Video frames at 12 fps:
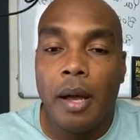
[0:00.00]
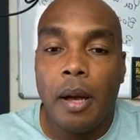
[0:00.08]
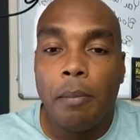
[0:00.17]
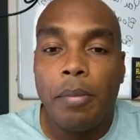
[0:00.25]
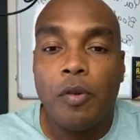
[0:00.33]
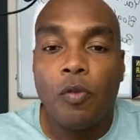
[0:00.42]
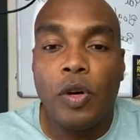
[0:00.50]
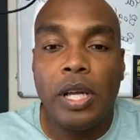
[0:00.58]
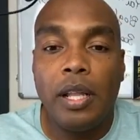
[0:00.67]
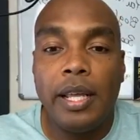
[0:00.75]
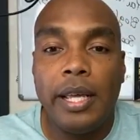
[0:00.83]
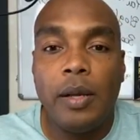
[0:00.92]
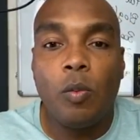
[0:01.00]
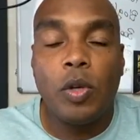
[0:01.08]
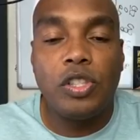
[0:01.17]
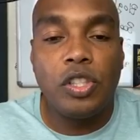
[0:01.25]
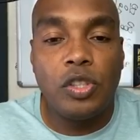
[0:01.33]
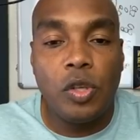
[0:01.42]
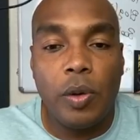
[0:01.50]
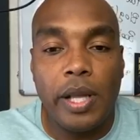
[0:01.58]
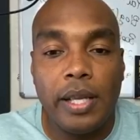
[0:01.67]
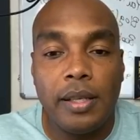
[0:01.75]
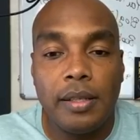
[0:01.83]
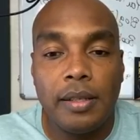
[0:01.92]
But really, what you're
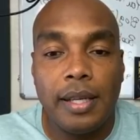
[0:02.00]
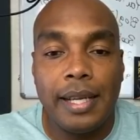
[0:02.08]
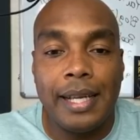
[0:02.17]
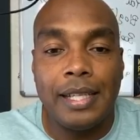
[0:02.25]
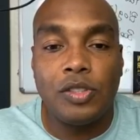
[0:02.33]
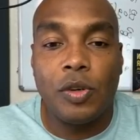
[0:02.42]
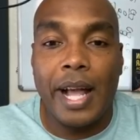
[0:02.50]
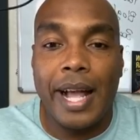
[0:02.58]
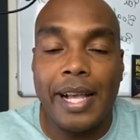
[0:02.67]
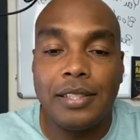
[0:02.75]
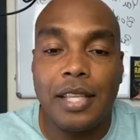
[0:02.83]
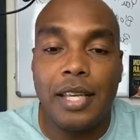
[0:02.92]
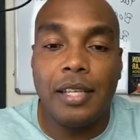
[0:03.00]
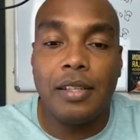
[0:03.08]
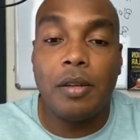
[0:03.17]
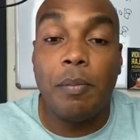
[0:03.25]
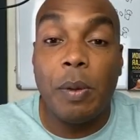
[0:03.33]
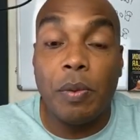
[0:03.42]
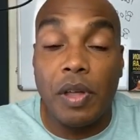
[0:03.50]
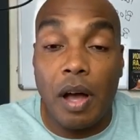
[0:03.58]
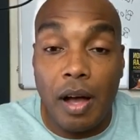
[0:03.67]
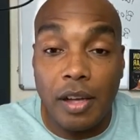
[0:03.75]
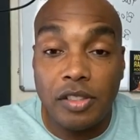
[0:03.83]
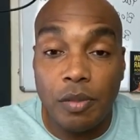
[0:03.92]
doing is you're asking to meet with the
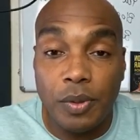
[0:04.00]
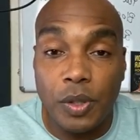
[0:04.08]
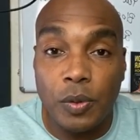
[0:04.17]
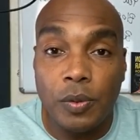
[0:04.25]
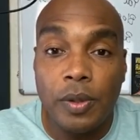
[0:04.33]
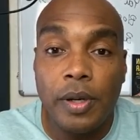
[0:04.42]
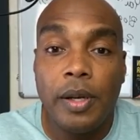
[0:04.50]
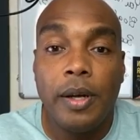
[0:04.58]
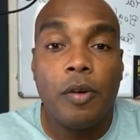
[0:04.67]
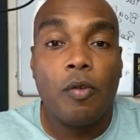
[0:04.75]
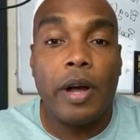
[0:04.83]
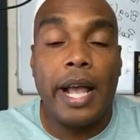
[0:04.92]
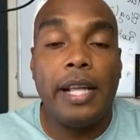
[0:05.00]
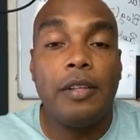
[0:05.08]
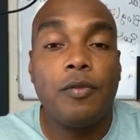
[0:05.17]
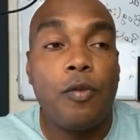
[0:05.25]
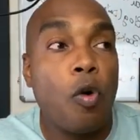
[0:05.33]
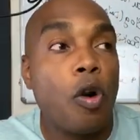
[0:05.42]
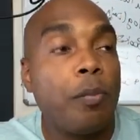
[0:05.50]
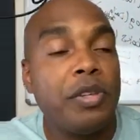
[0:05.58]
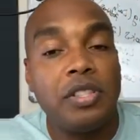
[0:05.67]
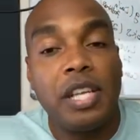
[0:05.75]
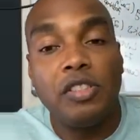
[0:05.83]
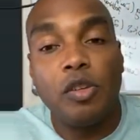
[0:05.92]
OSDBU, right, for
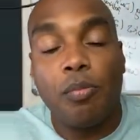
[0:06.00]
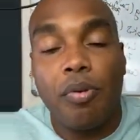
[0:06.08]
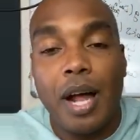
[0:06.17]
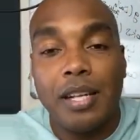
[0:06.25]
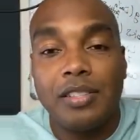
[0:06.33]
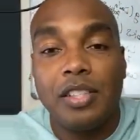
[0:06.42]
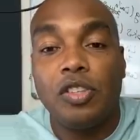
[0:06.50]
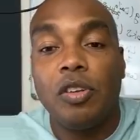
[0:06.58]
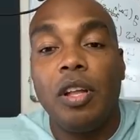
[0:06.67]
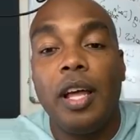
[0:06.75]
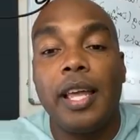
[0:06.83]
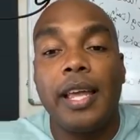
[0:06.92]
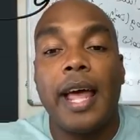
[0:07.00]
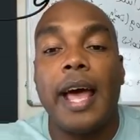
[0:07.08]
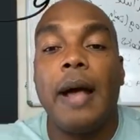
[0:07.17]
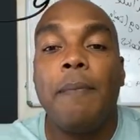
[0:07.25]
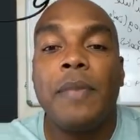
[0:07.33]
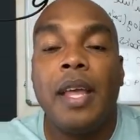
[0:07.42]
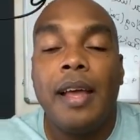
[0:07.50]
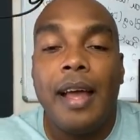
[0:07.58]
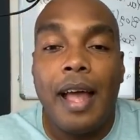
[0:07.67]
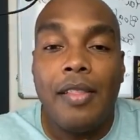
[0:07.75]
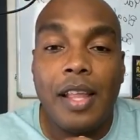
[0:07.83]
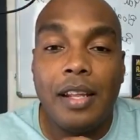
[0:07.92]
potential products that you're looking at,
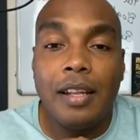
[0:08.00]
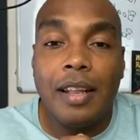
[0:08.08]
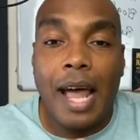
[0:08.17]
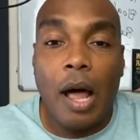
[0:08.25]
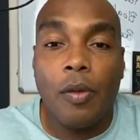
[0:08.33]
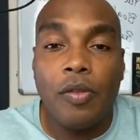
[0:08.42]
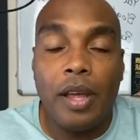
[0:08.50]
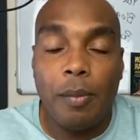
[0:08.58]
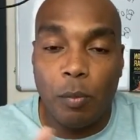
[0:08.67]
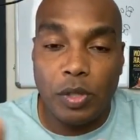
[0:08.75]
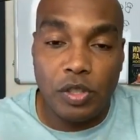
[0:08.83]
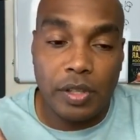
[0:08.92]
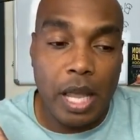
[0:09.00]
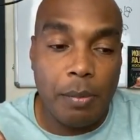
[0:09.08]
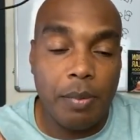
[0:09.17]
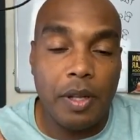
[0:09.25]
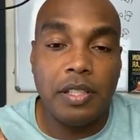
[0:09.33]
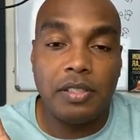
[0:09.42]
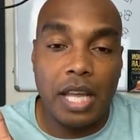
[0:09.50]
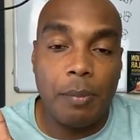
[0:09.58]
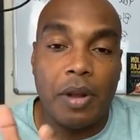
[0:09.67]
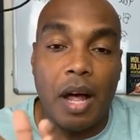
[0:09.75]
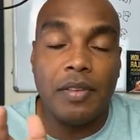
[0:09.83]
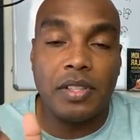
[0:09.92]
and then allow them, with your capability statement,
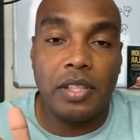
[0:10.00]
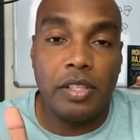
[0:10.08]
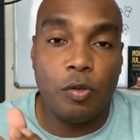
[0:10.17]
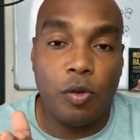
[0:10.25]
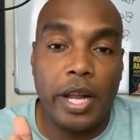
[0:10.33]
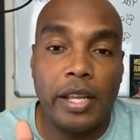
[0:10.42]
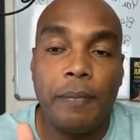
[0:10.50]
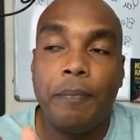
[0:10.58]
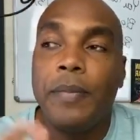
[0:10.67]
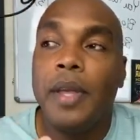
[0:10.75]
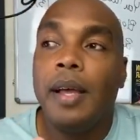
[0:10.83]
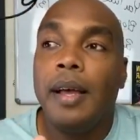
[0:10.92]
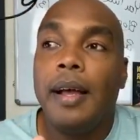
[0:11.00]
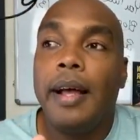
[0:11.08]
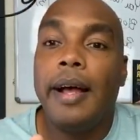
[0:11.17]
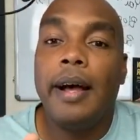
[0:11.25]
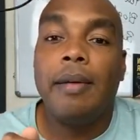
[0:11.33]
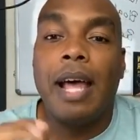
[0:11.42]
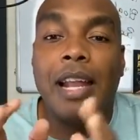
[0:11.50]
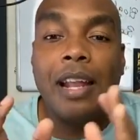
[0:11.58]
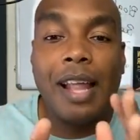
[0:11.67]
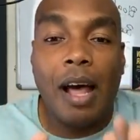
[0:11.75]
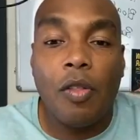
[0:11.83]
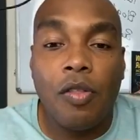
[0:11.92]
obviously, you're ready, uh, and
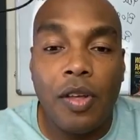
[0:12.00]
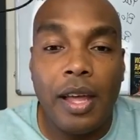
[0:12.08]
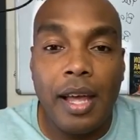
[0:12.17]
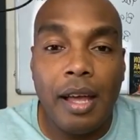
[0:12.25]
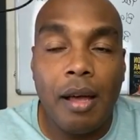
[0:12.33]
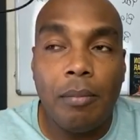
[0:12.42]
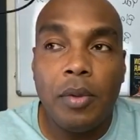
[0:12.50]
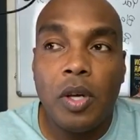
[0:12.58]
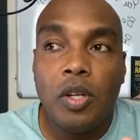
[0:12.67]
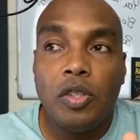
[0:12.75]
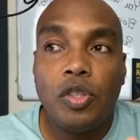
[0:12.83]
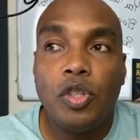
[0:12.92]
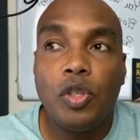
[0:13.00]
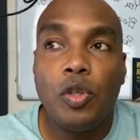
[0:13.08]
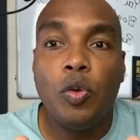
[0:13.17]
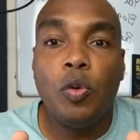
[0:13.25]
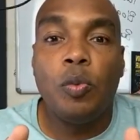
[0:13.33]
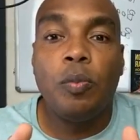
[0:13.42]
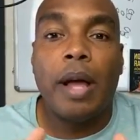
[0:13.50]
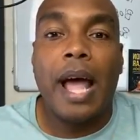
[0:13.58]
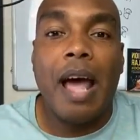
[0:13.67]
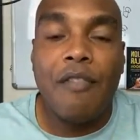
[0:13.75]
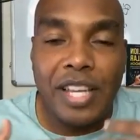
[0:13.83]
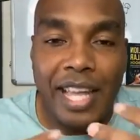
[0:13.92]
allow them to
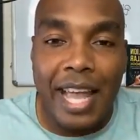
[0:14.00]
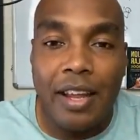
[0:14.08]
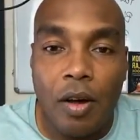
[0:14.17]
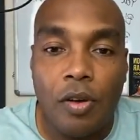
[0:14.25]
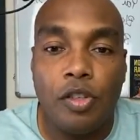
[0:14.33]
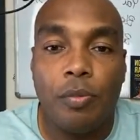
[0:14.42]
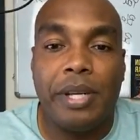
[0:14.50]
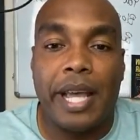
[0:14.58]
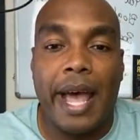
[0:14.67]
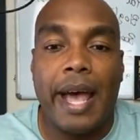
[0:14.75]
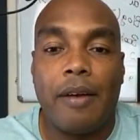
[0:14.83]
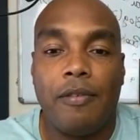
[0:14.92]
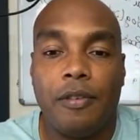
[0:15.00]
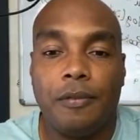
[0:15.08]
advocate on your behalf.